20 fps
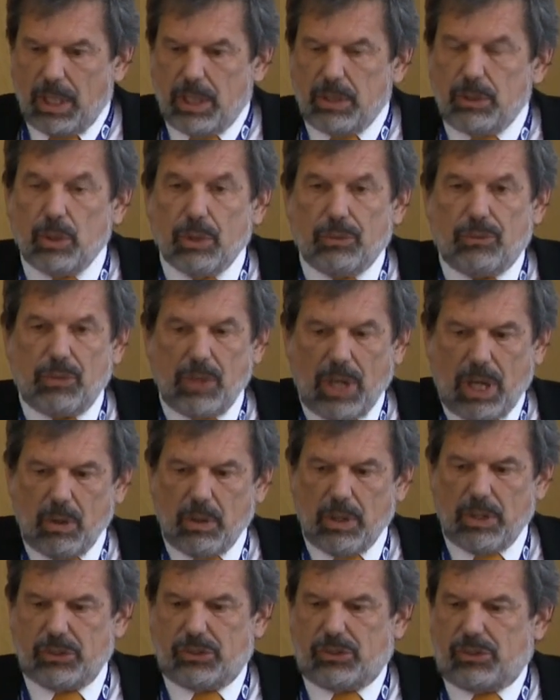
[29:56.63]
Your
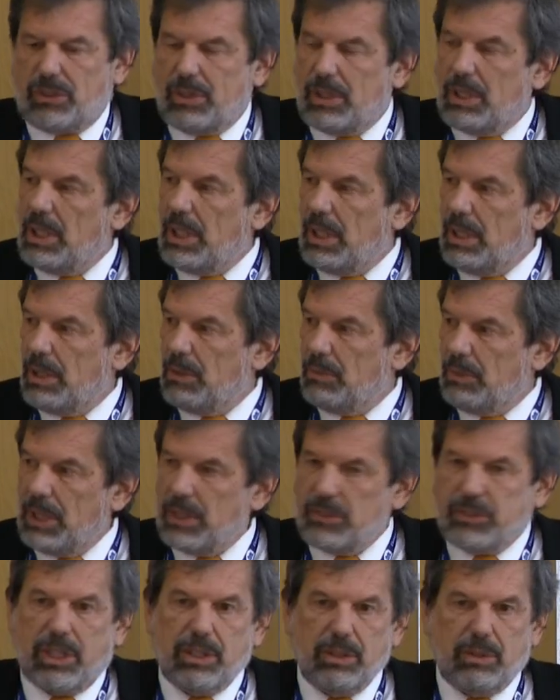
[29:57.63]
flowers will
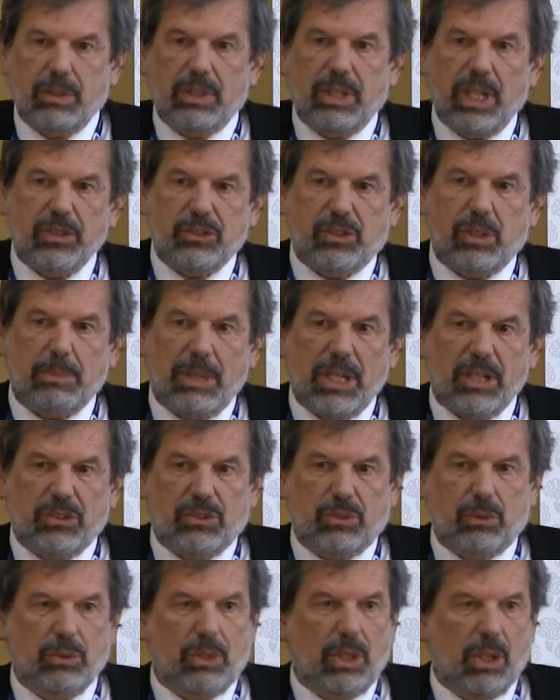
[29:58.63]
send you an SMS
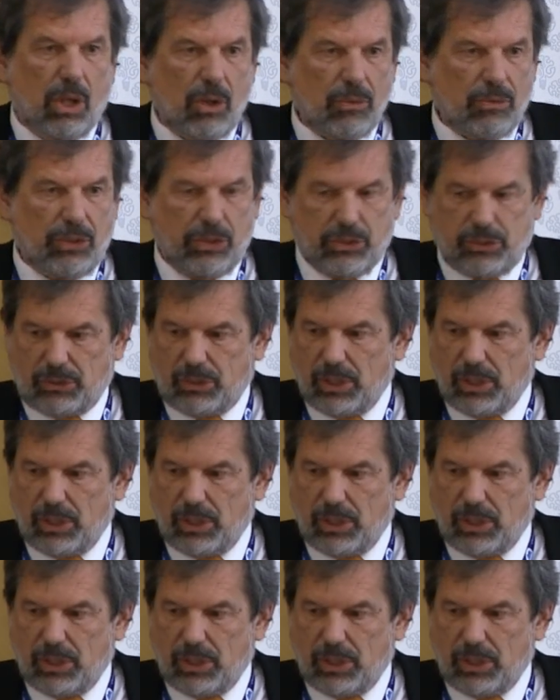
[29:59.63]
to the office